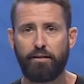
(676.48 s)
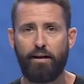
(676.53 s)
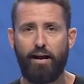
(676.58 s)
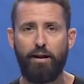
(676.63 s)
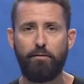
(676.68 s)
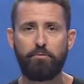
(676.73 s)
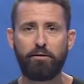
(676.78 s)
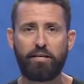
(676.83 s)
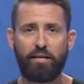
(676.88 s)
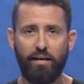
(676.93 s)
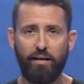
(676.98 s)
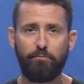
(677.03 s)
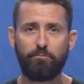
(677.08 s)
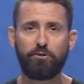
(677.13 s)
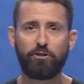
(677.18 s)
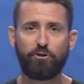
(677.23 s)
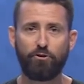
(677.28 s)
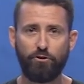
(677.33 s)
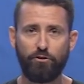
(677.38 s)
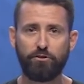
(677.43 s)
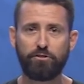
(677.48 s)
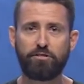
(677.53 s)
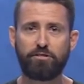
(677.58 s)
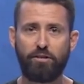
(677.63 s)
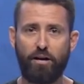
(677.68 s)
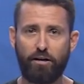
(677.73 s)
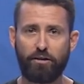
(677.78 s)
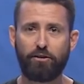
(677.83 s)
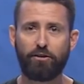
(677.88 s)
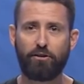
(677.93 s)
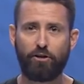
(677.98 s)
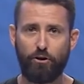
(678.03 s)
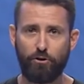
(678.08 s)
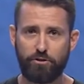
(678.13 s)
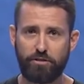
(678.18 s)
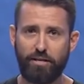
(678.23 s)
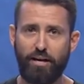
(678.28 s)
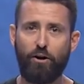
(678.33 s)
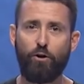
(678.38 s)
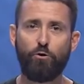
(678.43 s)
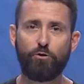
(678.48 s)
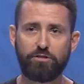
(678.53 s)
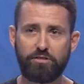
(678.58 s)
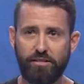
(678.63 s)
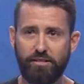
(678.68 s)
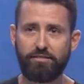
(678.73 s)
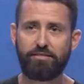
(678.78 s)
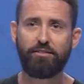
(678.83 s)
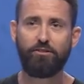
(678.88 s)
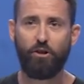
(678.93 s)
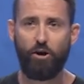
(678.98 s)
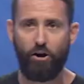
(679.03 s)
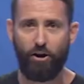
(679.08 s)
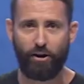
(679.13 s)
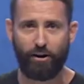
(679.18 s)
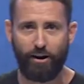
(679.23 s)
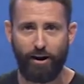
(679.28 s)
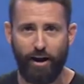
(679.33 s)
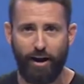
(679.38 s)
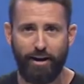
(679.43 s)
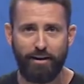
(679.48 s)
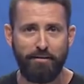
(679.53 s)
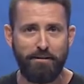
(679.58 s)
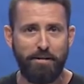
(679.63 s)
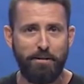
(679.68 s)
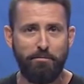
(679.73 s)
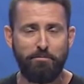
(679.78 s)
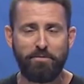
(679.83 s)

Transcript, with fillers: I became the girls' soccer coach that whole season long, all right?